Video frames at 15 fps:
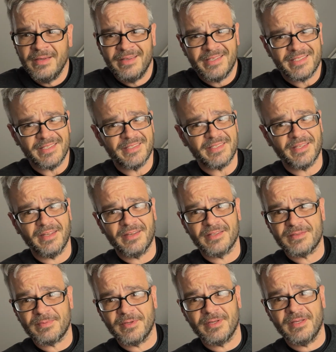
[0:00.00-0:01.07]
since then
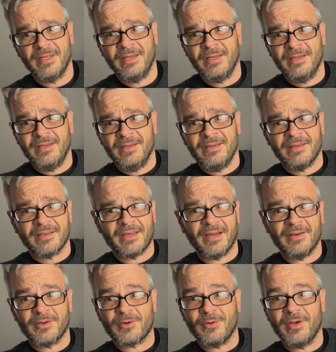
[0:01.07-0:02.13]
it's been
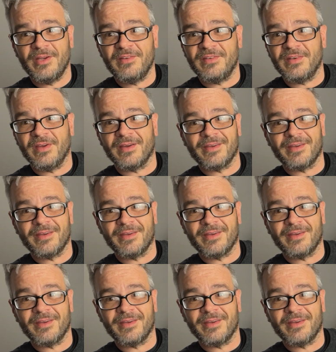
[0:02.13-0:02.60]
kind of crazy.